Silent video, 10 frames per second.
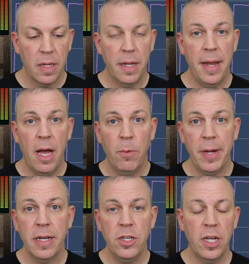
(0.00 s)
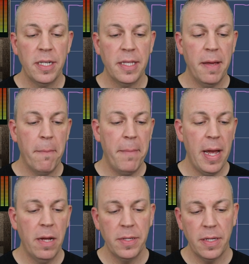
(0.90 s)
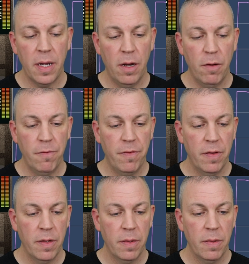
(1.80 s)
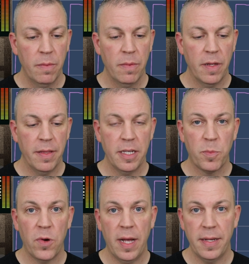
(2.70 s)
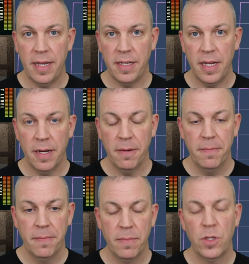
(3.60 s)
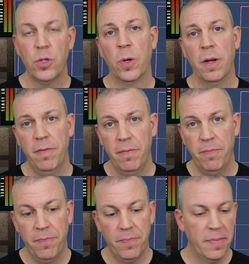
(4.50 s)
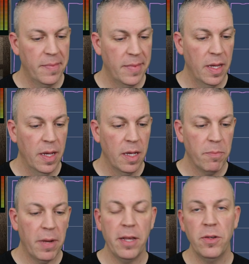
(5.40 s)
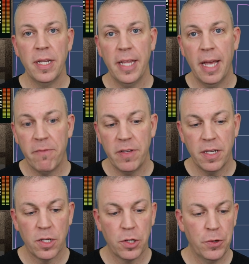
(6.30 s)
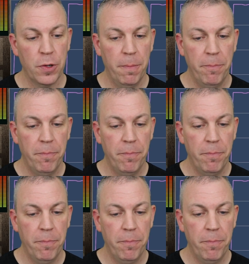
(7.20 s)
And now we can adjust the amount of this processing, sort of, by using the emphasis control.